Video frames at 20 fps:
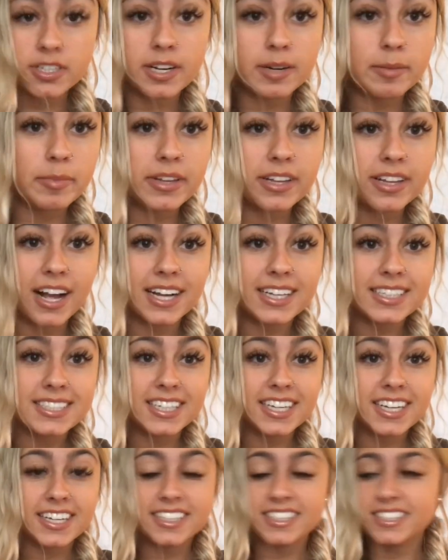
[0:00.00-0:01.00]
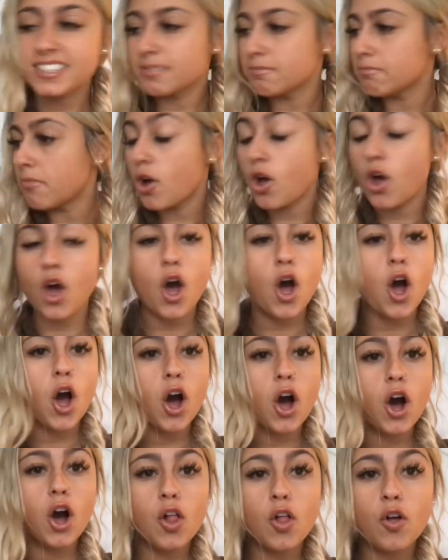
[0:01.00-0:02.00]
There's gonna be elastics
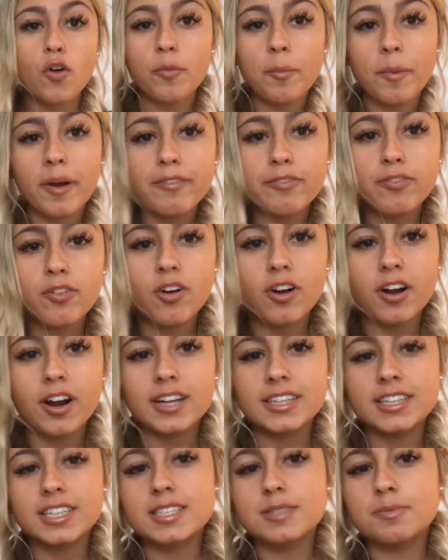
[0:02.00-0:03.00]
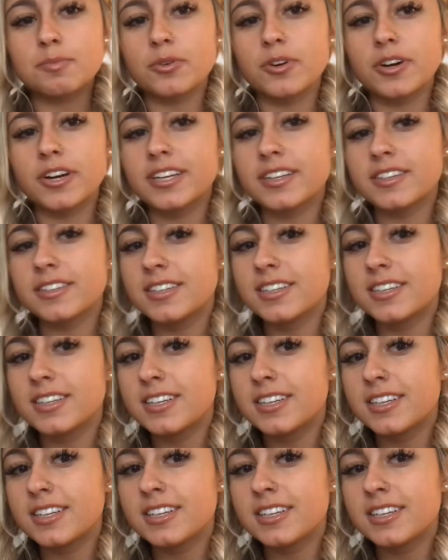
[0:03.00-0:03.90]
all over my floor at this point,